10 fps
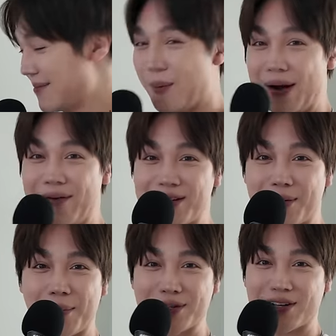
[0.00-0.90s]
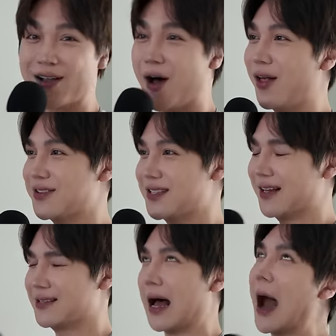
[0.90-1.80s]
But whenever I talk about personal color, all of a
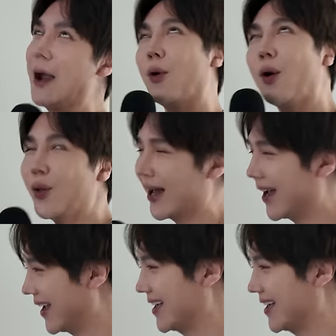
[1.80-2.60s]
sudden it's eye rolling,